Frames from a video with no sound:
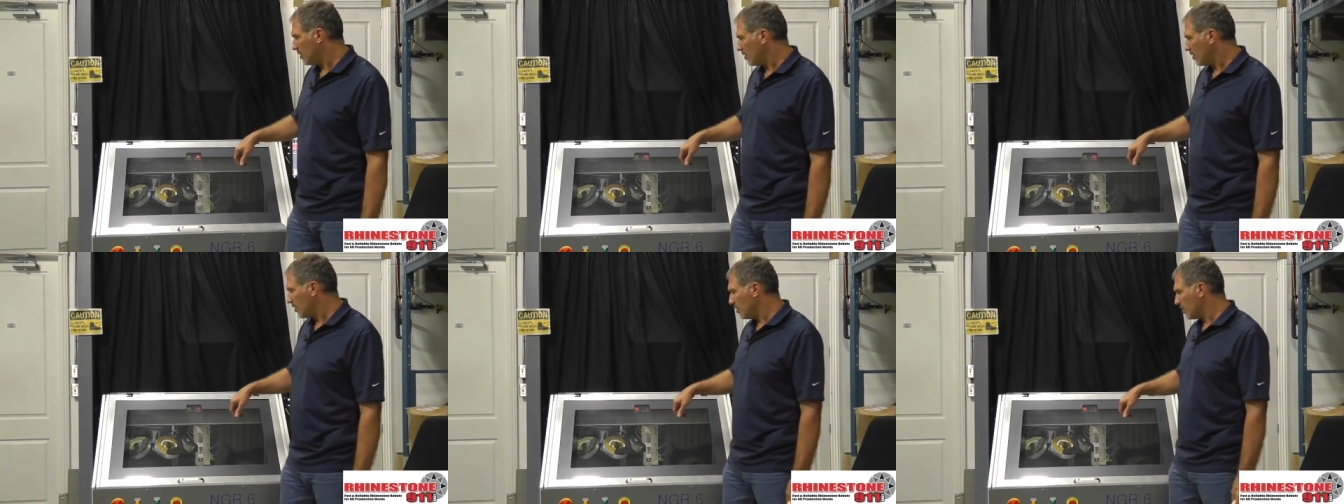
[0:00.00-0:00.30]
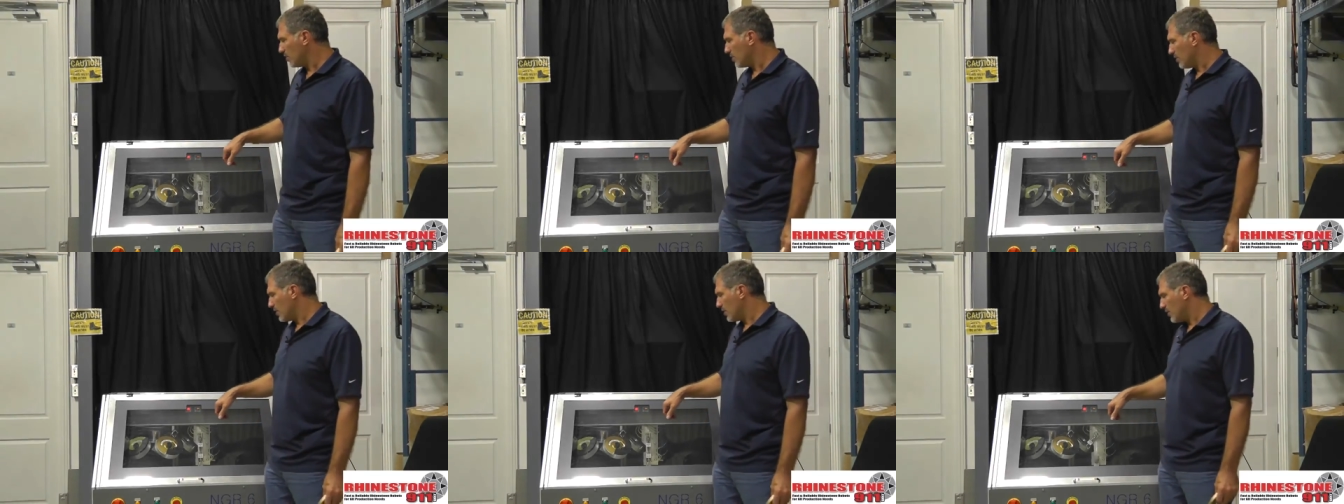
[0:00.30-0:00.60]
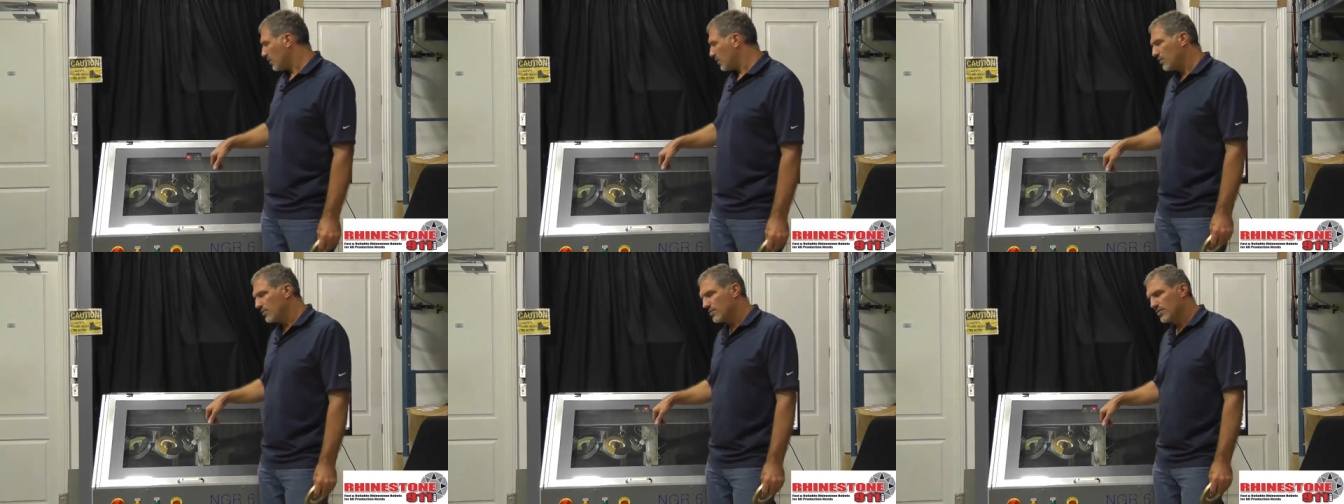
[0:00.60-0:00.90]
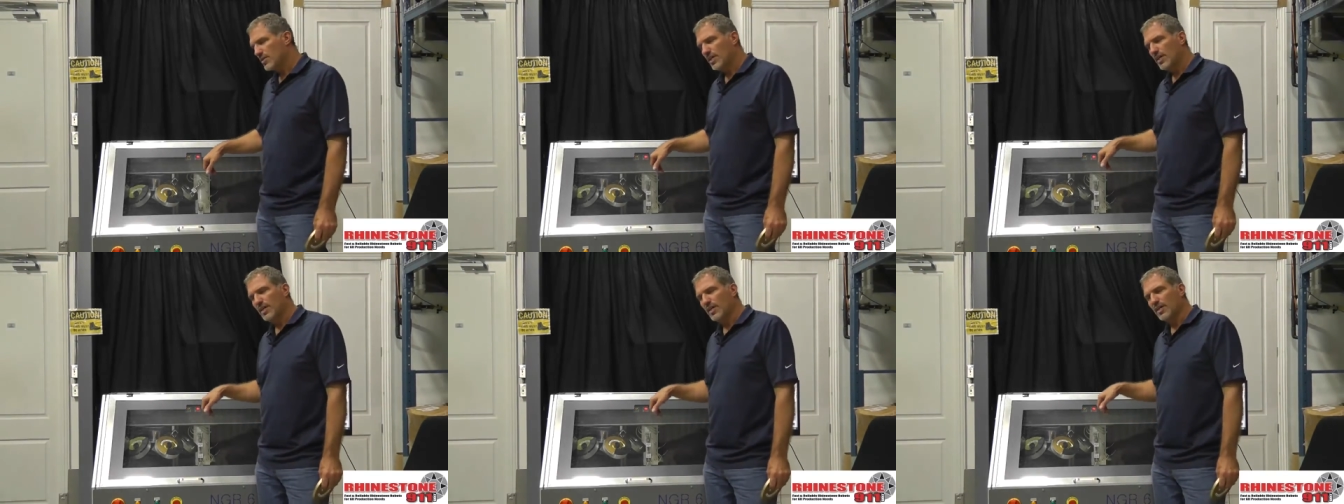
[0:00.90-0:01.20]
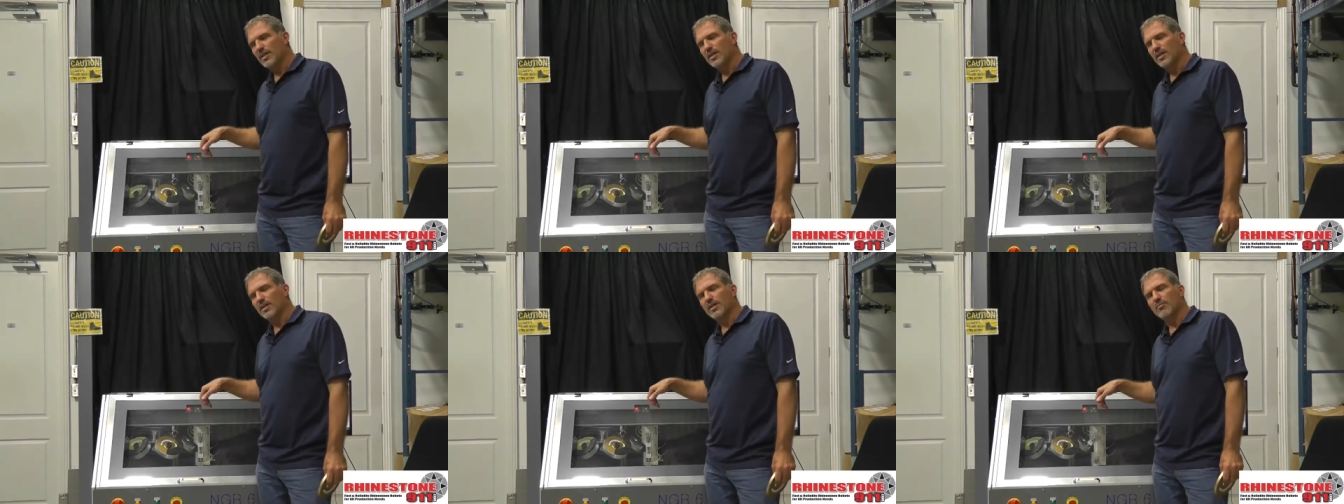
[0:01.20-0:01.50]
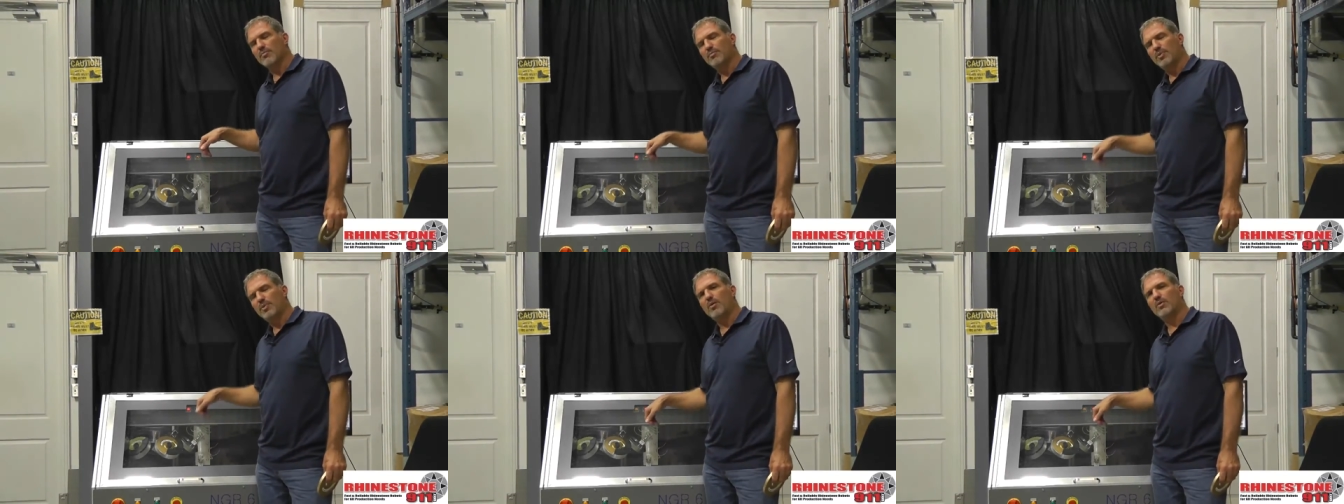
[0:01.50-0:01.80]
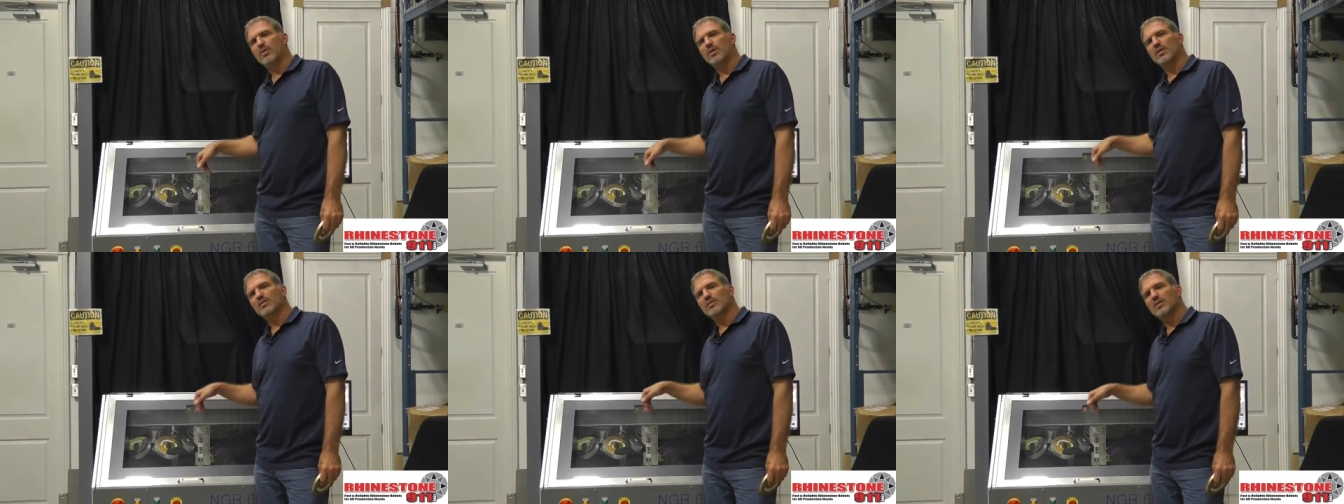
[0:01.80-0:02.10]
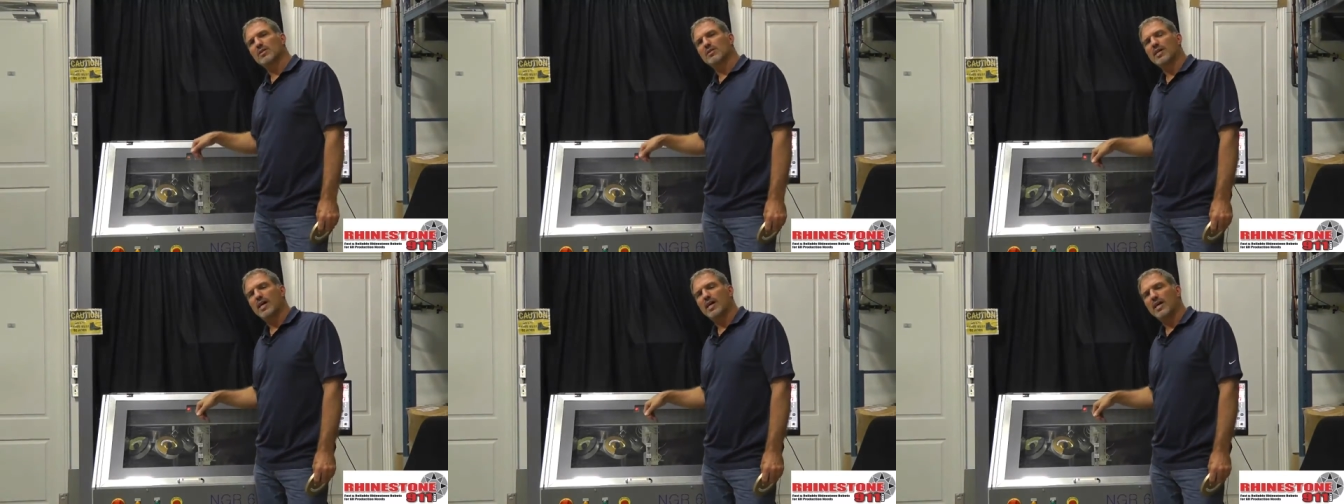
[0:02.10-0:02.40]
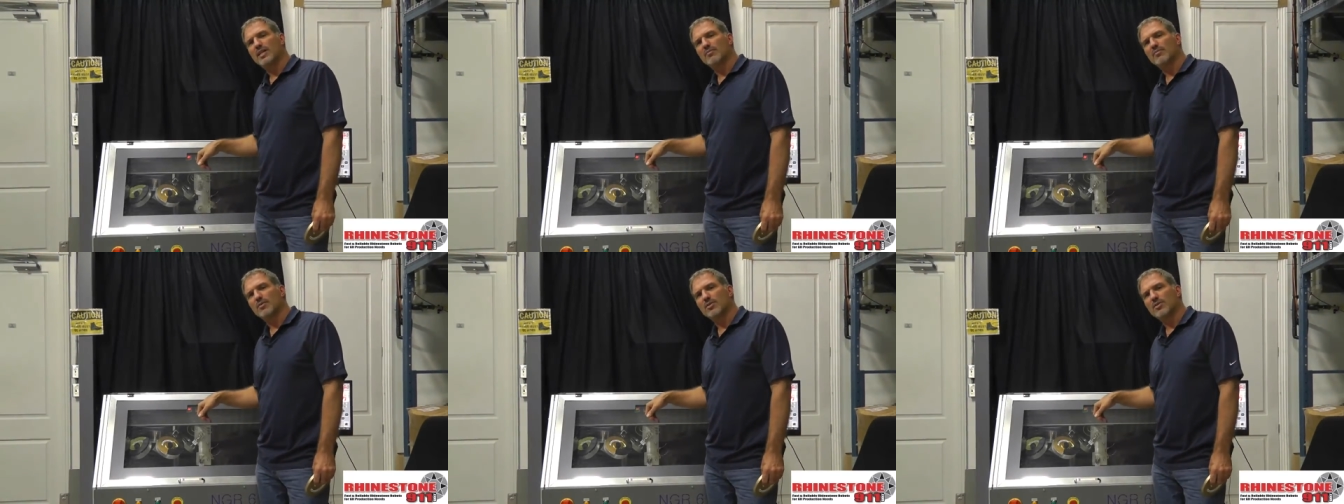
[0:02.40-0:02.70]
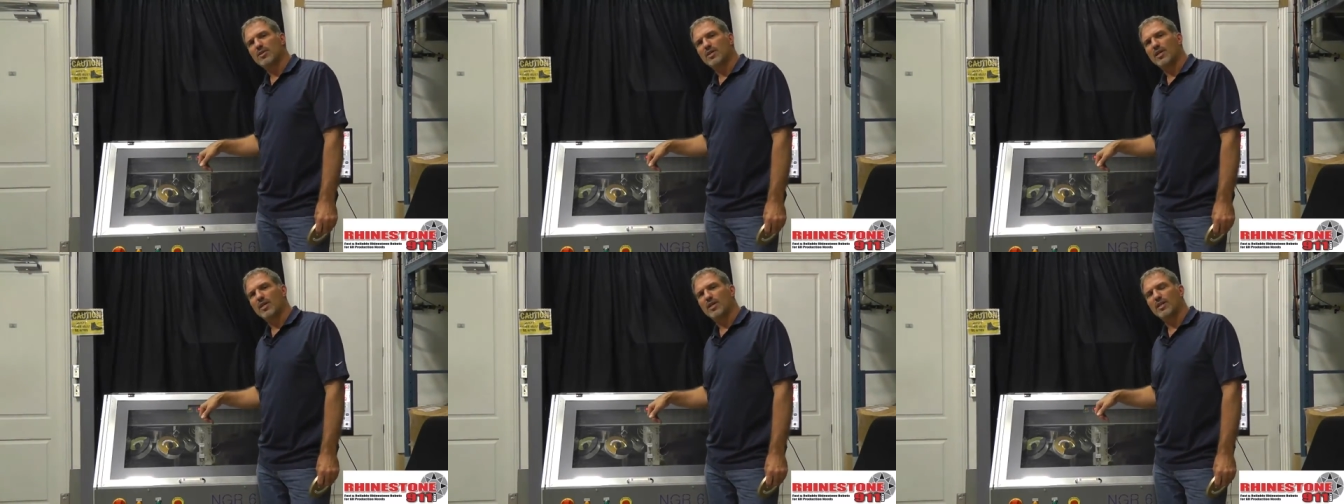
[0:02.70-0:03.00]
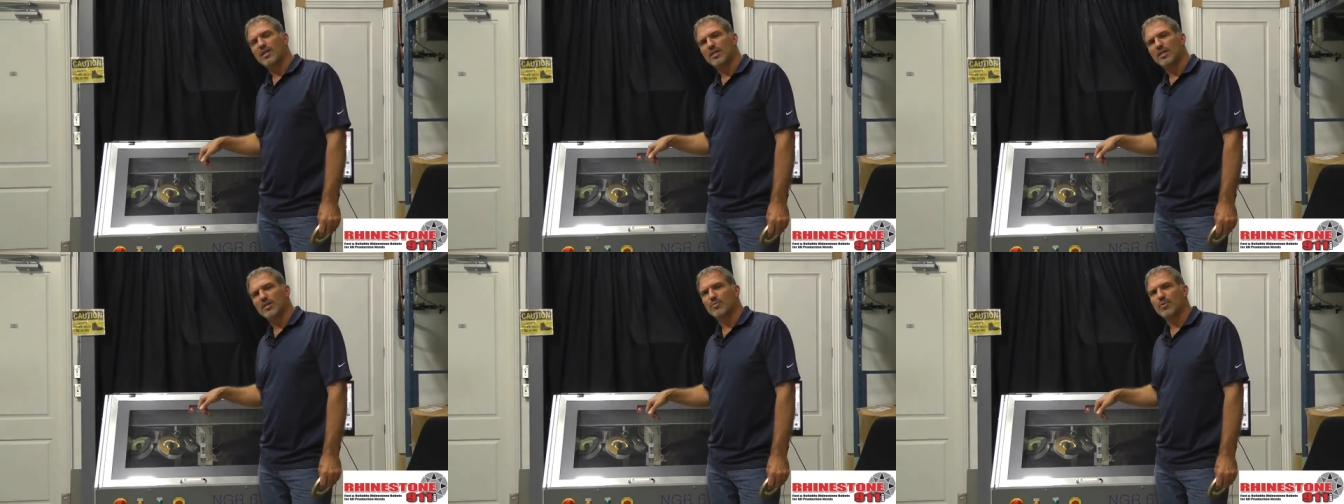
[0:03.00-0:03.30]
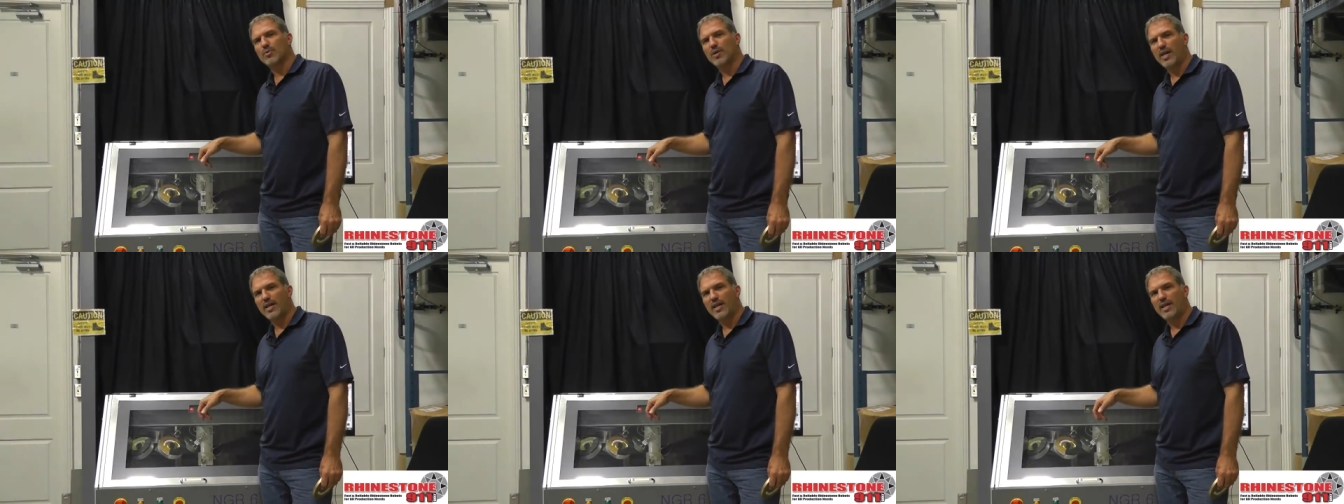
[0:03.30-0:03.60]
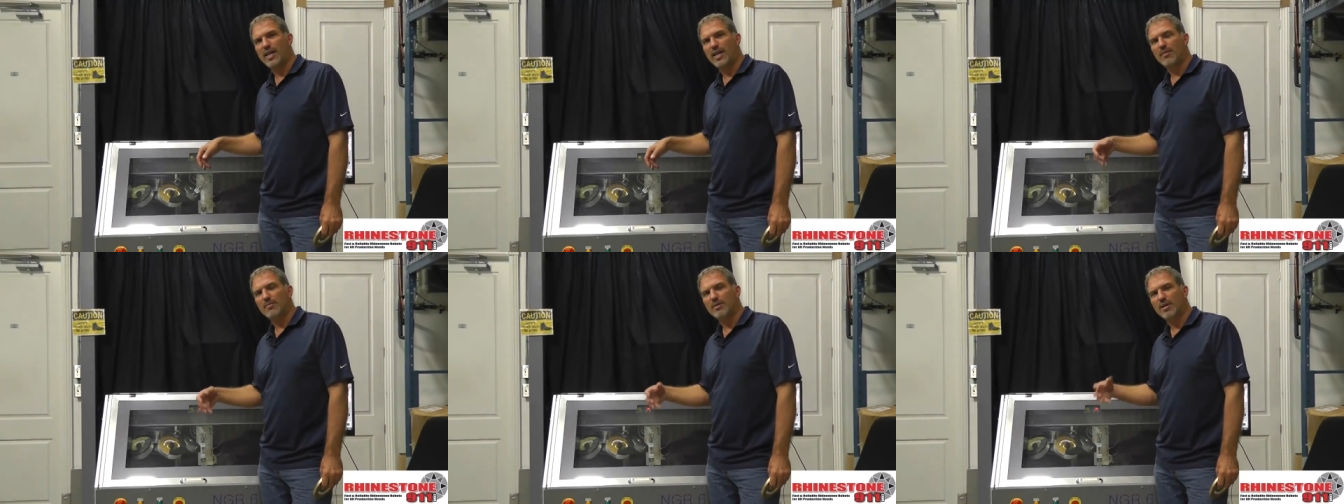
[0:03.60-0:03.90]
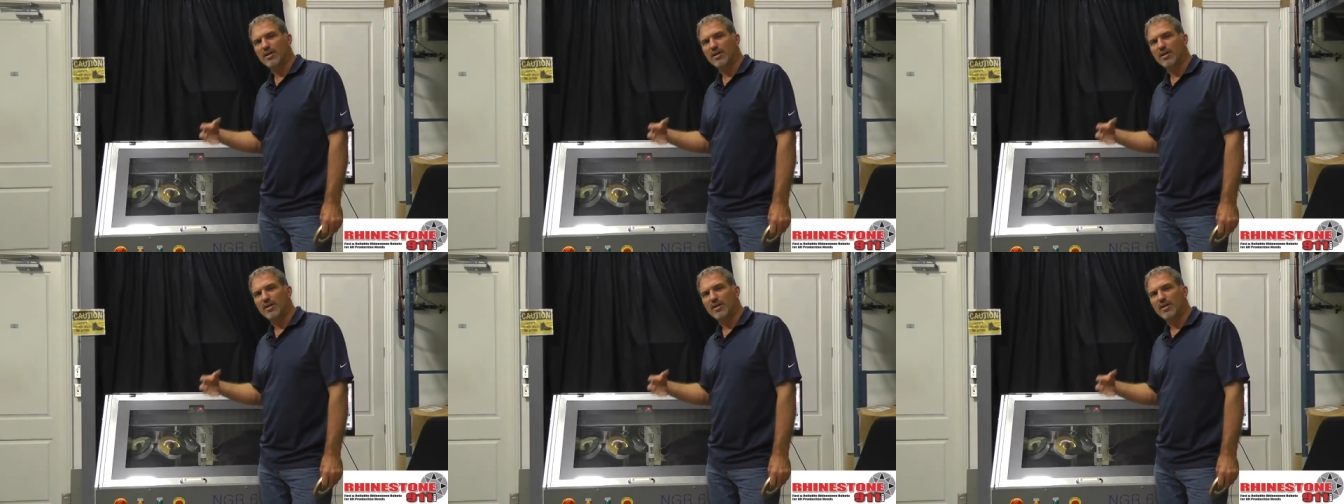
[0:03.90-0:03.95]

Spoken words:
you're using components inside the machine that are brand name.